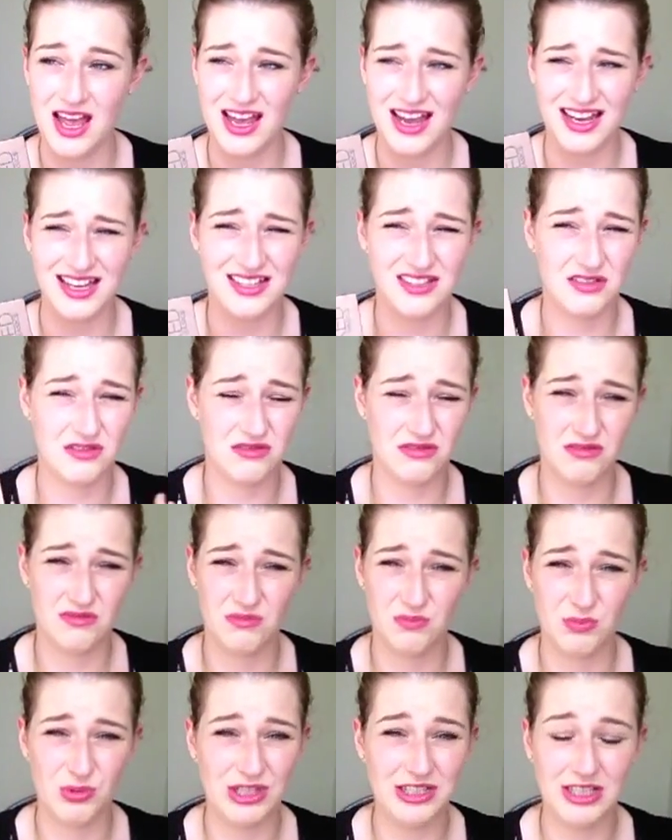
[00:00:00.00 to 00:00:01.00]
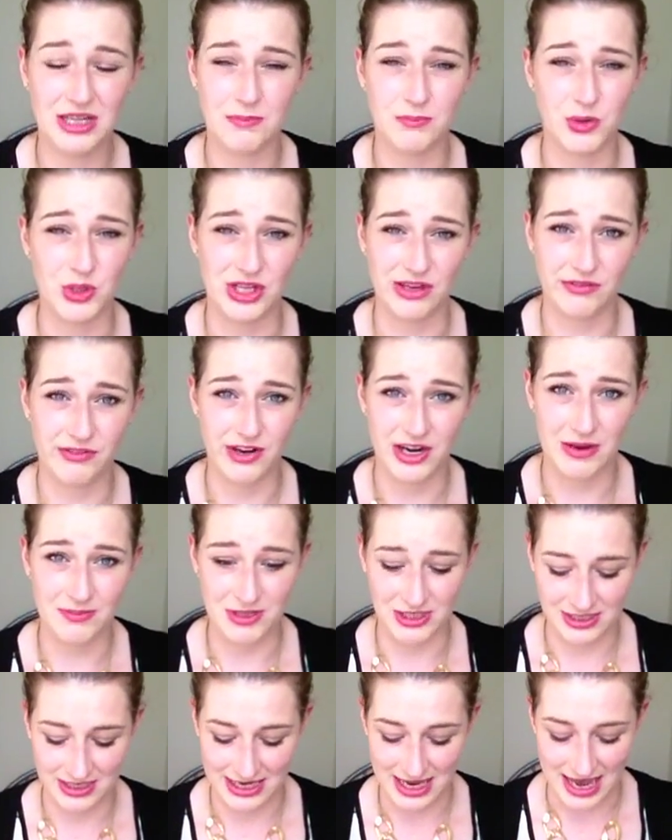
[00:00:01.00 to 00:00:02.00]
is brilliant money for
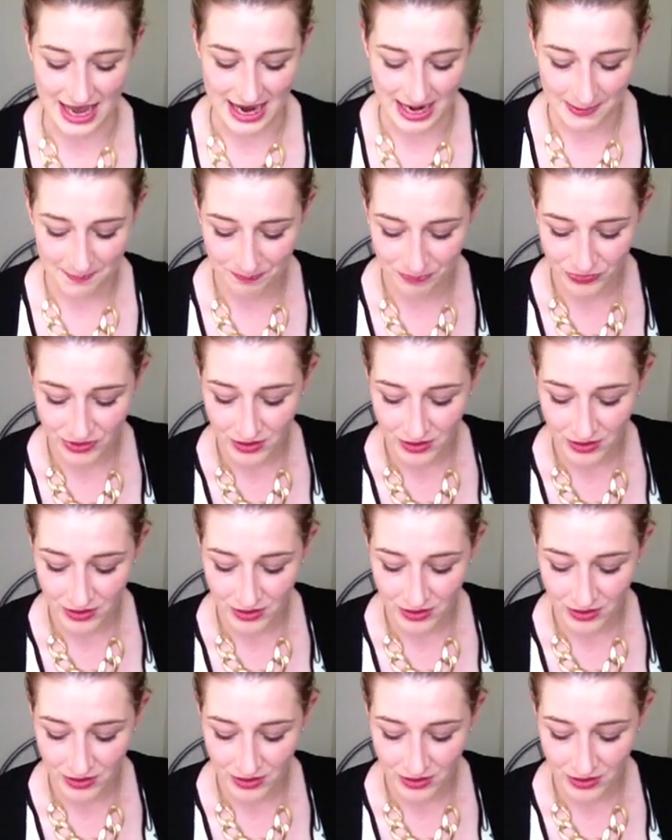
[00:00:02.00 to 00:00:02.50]
Urban Decay.